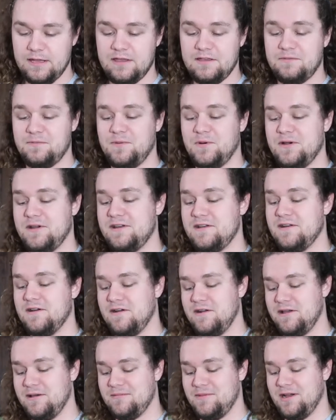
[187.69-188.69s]
is pretty
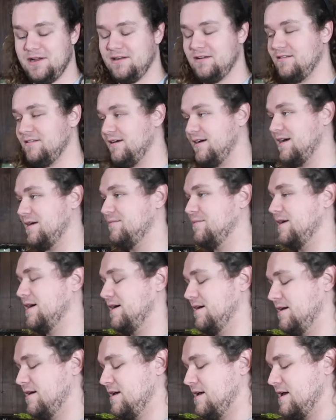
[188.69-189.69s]
dirty, I'm not going to lie,
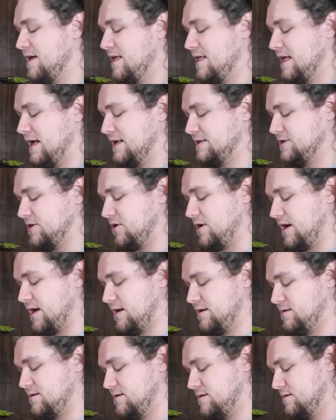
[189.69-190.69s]
but that's
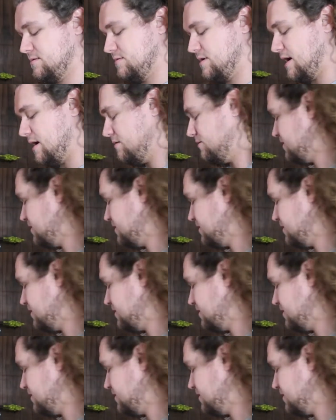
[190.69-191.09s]
okay. Not